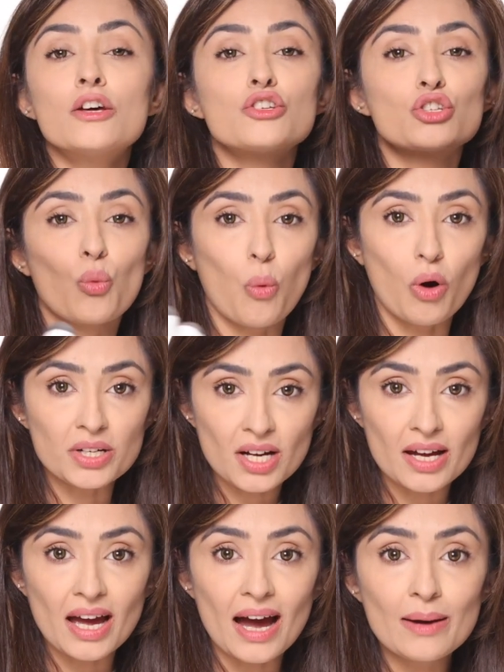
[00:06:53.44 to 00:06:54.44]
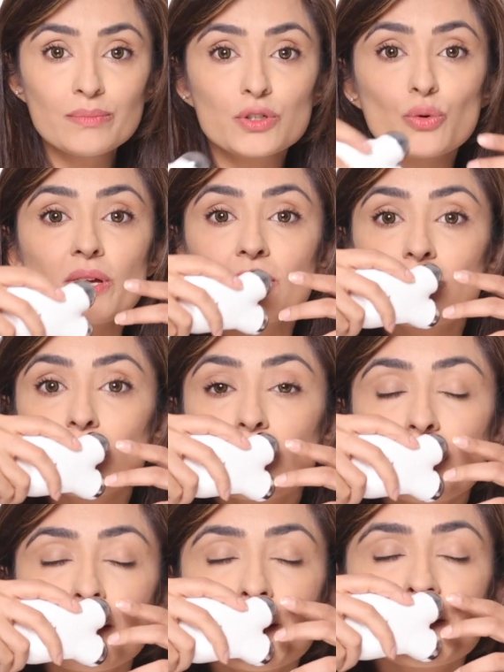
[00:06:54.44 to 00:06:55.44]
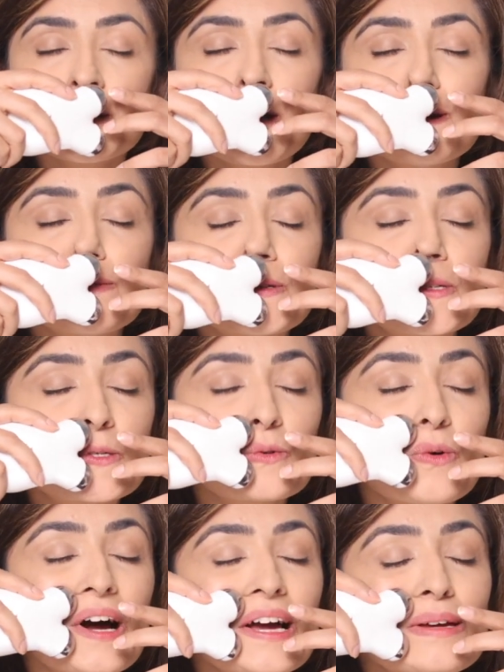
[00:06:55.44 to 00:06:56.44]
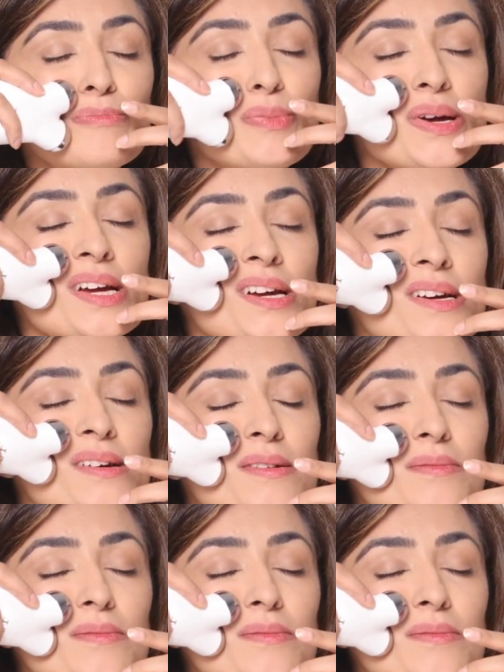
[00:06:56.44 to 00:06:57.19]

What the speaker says: So what I am doing here is I'm swiping,